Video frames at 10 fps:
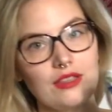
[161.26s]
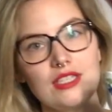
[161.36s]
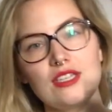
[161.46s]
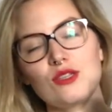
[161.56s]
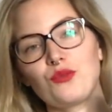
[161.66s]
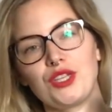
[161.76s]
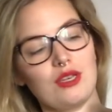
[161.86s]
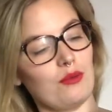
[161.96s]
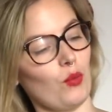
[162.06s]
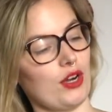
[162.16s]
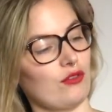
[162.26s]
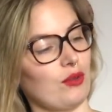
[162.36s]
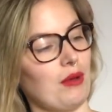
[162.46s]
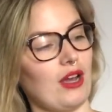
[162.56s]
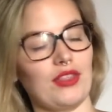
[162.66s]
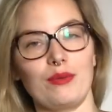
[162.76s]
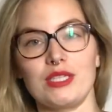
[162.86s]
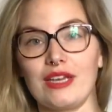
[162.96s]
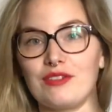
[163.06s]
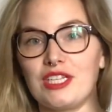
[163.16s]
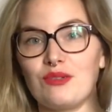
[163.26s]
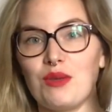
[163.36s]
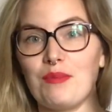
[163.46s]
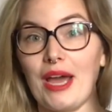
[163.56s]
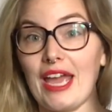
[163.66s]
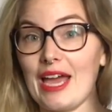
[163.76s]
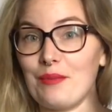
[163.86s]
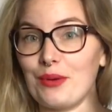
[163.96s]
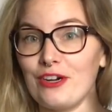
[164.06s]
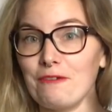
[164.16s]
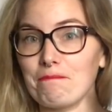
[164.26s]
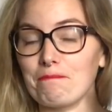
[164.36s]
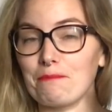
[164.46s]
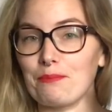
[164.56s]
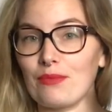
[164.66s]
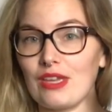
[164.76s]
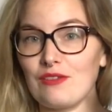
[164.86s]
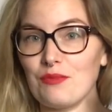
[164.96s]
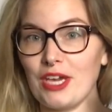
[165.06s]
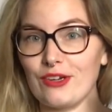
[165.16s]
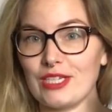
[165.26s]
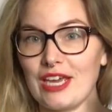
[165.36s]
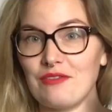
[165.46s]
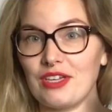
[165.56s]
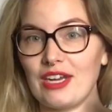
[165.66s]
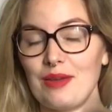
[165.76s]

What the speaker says: This is a really wonderful mug that was gifted to me by Amber of Maker's Haven.